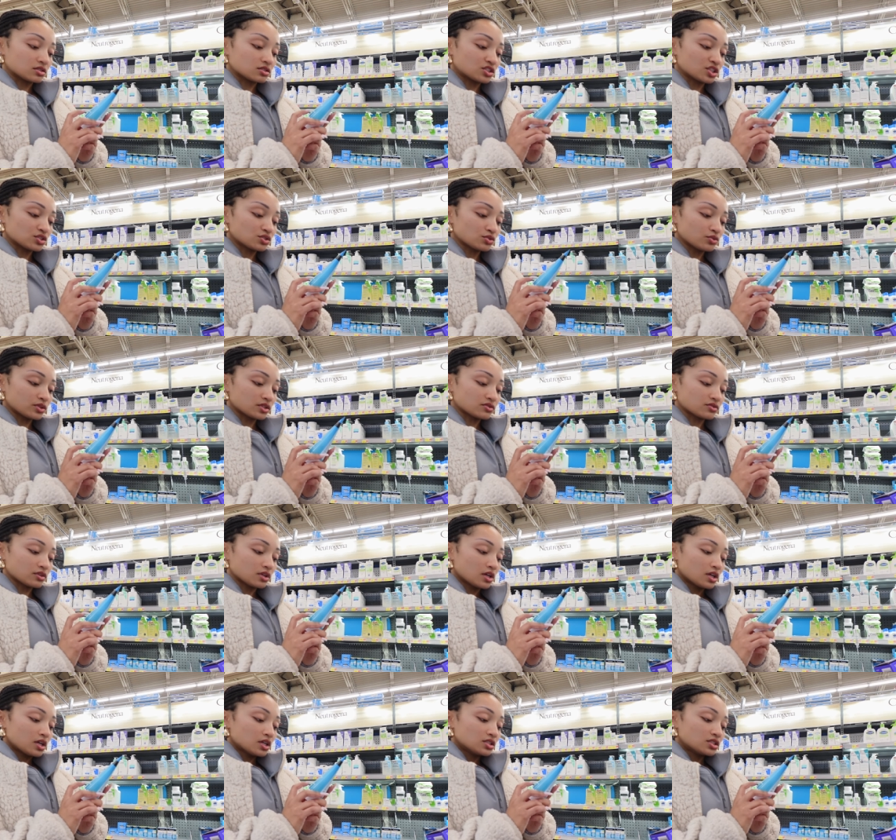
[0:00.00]

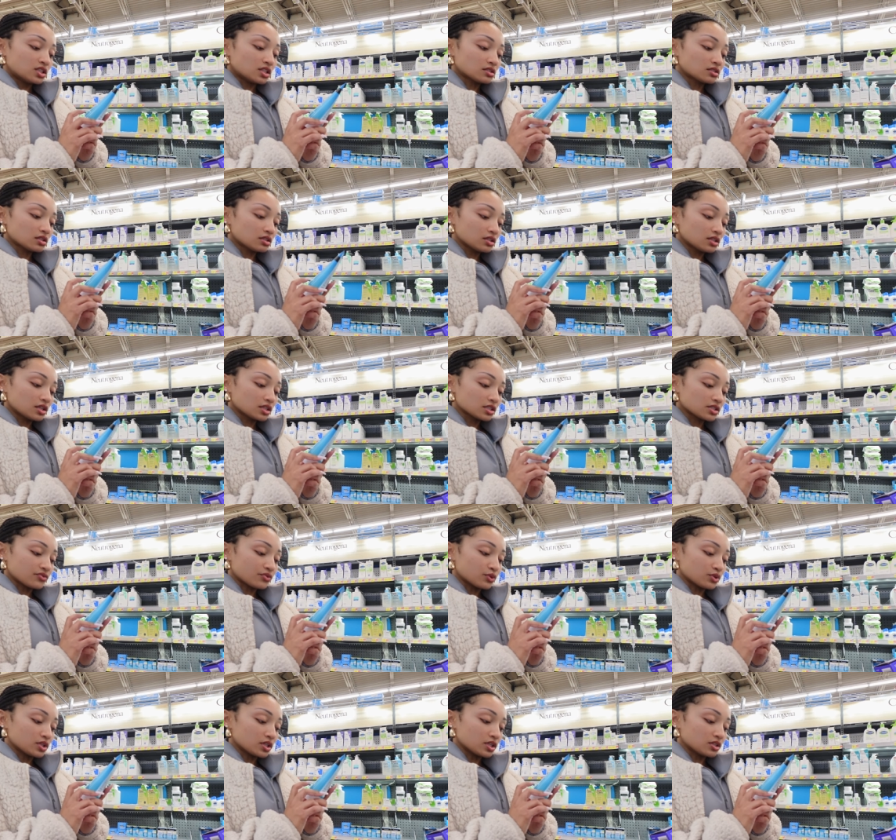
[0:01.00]
Gently
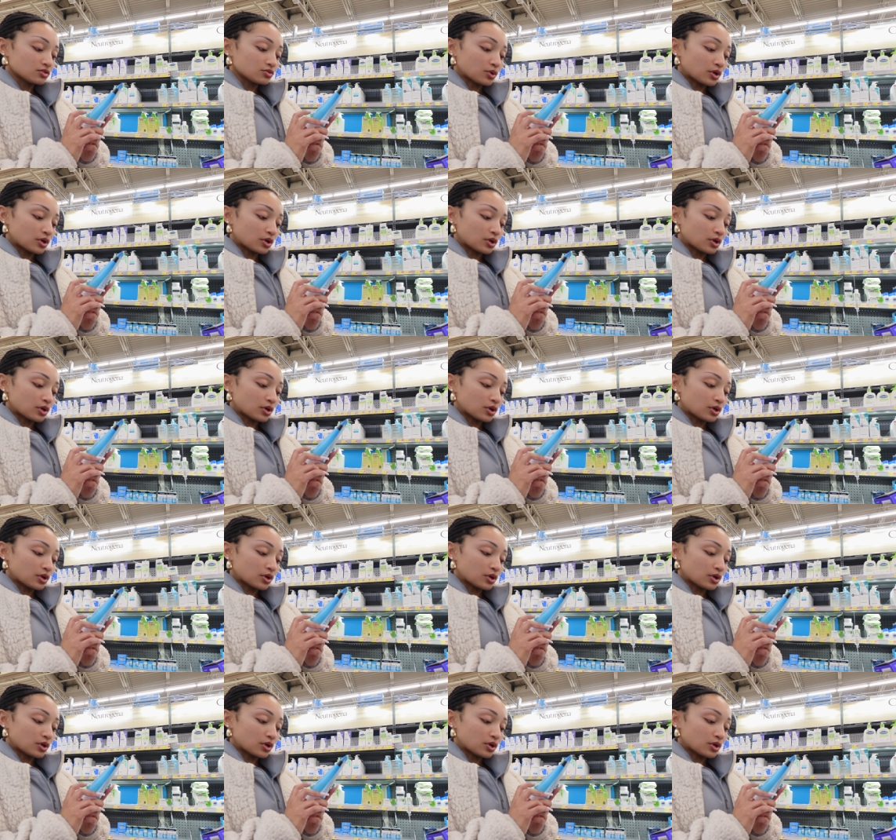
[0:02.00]
exfoliates